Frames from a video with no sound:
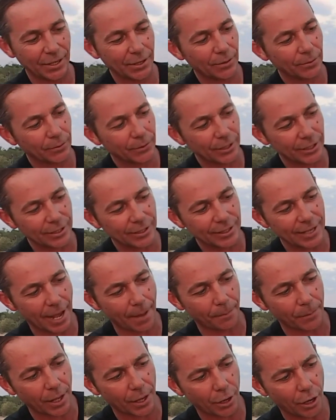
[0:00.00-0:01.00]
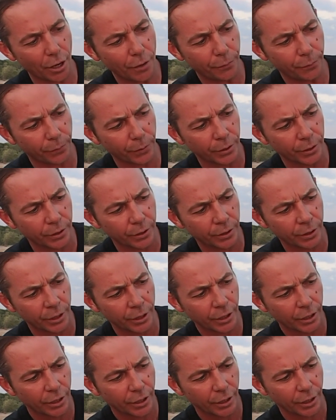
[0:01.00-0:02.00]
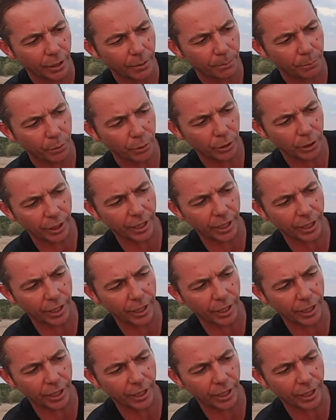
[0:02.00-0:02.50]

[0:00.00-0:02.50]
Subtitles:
We just snap that off and pull it